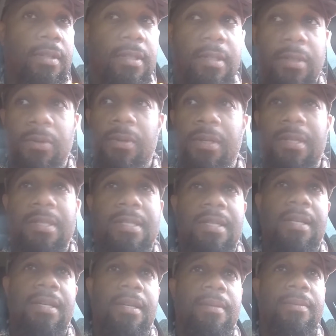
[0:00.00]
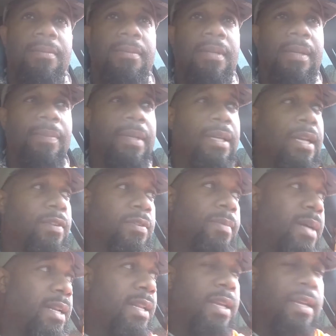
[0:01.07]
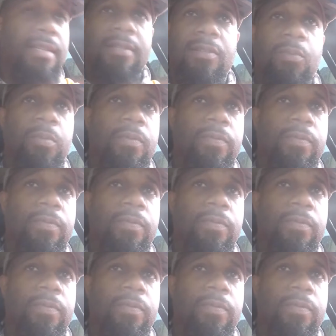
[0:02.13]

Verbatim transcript: and do a good job. I mean, everybody ain't super